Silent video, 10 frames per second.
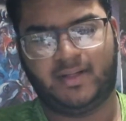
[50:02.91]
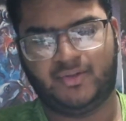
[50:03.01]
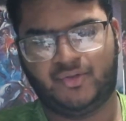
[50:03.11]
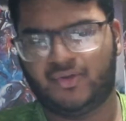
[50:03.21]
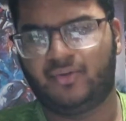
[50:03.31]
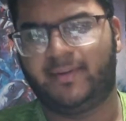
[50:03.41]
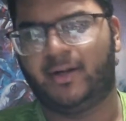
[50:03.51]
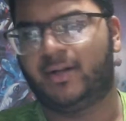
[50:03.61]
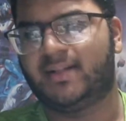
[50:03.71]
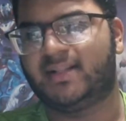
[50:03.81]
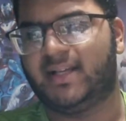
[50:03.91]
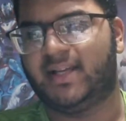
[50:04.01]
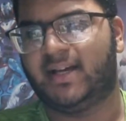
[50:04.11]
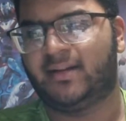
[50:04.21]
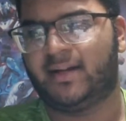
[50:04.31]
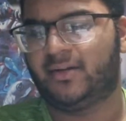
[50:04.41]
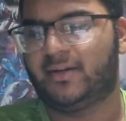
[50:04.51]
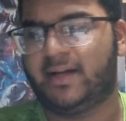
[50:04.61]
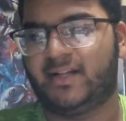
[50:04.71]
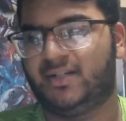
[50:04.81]
Screw it. Honestly, I
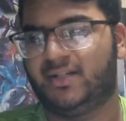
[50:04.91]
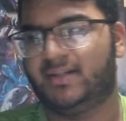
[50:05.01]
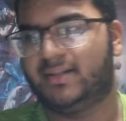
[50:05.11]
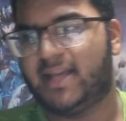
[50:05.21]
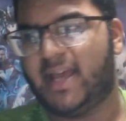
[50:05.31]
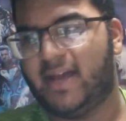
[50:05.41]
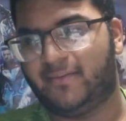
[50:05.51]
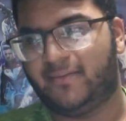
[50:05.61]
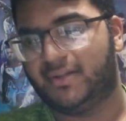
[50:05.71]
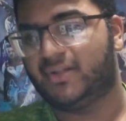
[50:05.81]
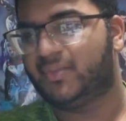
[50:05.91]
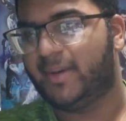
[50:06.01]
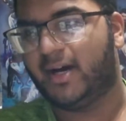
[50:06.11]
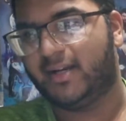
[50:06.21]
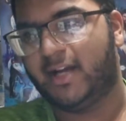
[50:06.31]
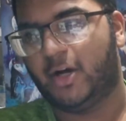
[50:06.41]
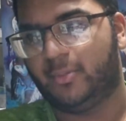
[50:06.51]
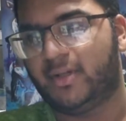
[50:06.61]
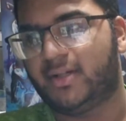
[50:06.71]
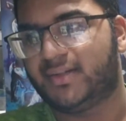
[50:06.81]
don't actually care for this part now
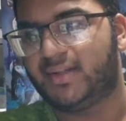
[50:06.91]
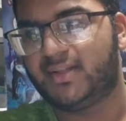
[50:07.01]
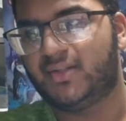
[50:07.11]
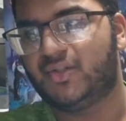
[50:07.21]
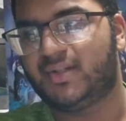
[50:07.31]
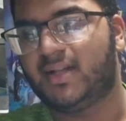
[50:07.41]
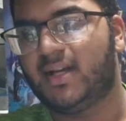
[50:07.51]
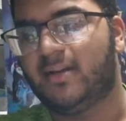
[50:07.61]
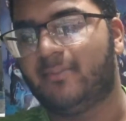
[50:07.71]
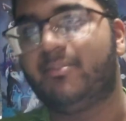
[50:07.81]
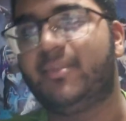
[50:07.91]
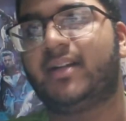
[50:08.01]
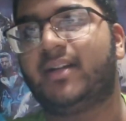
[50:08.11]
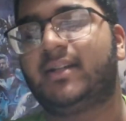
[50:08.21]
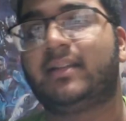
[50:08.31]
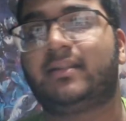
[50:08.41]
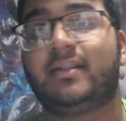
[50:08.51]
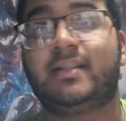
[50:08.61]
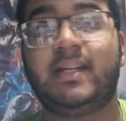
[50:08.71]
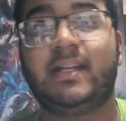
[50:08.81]
because this is just there to get the
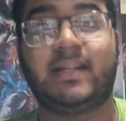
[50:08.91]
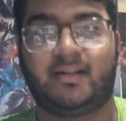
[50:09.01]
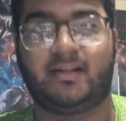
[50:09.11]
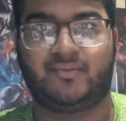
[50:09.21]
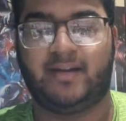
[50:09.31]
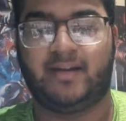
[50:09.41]
details right.